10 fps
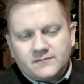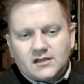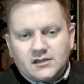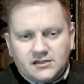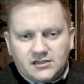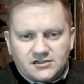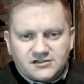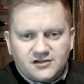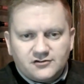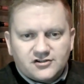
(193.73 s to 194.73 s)
He
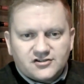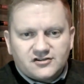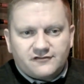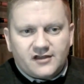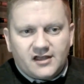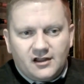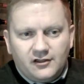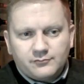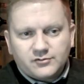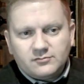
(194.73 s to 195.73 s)
continued to suffer
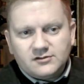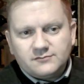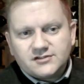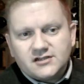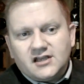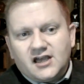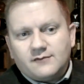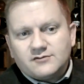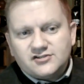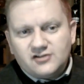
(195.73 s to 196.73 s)
health problems and
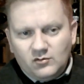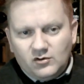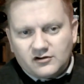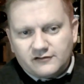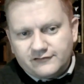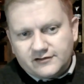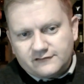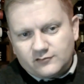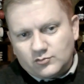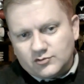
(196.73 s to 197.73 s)
was no longer fit for
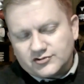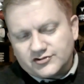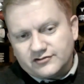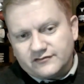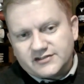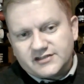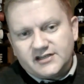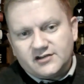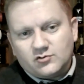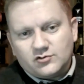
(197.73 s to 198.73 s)
war service in
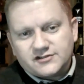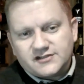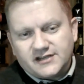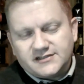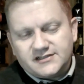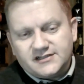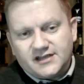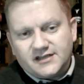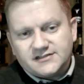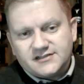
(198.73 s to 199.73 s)
August
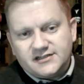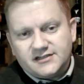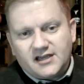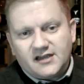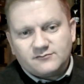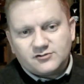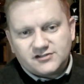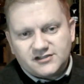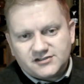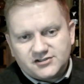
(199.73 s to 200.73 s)
1919 and was
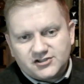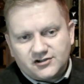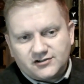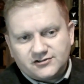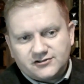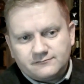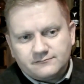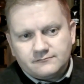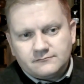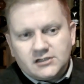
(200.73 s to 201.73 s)
discharged.
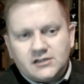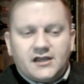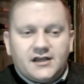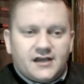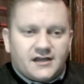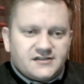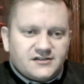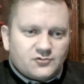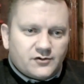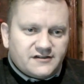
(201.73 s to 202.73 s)
In
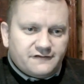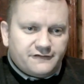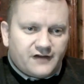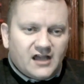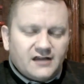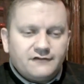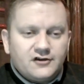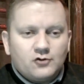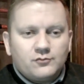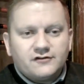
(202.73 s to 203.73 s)
1925, he
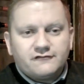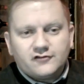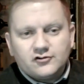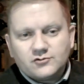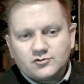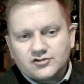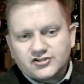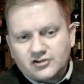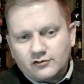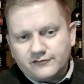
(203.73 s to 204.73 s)
opened a firm called
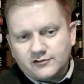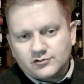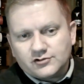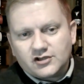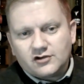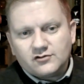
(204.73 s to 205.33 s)
Schofield & Co.